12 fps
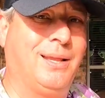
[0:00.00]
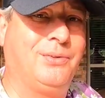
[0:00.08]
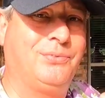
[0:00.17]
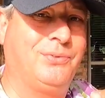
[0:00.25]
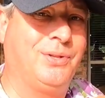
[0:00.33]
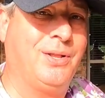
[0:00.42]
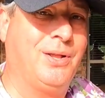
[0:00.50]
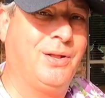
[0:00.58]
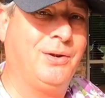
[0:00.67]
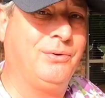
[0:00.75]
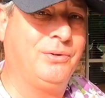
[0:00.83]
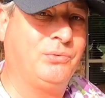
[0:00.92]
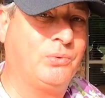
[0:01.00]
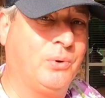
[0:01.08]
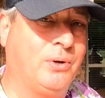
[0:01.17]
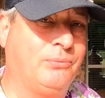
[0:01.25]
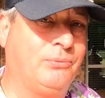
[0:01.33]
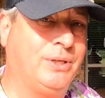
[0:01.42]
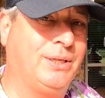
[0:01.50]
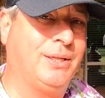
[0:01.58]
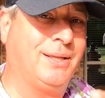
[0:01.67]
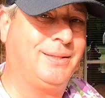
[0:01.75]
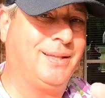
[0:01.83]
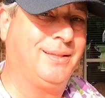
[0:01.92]
less than 100 square
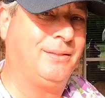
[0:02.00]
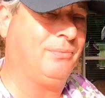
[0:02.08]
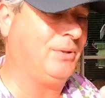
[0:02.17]
feet. I, I,